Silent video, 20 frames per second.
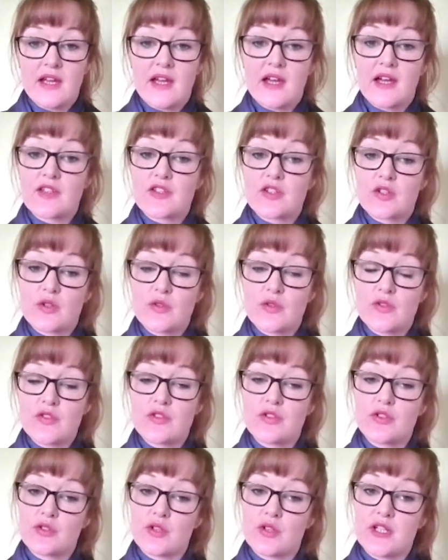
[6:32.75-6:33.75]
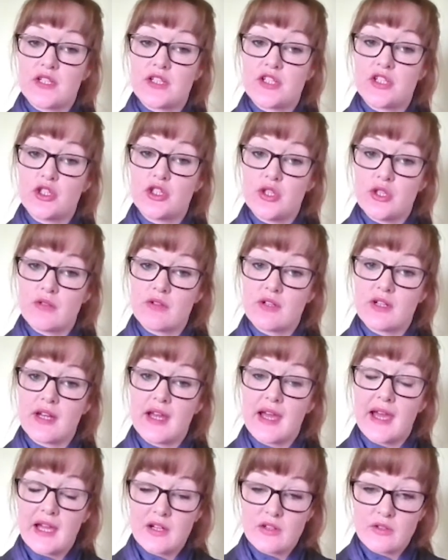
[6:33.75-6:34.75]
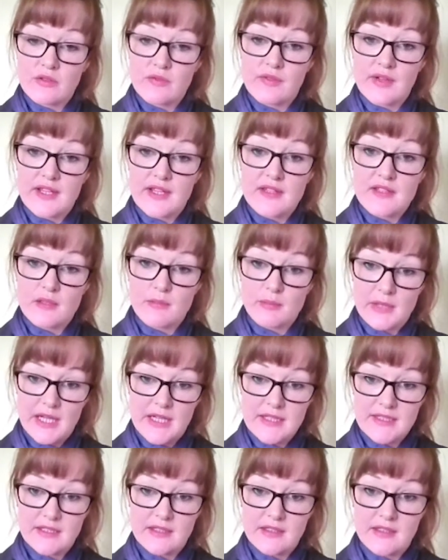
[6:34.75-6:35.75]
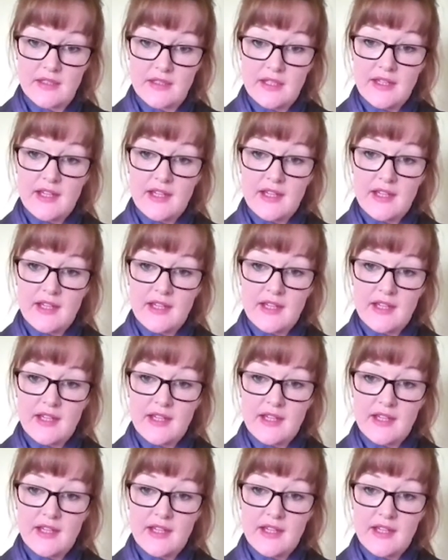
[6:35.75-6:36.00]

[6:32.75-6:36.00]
as concentrated urine aggravates the bladder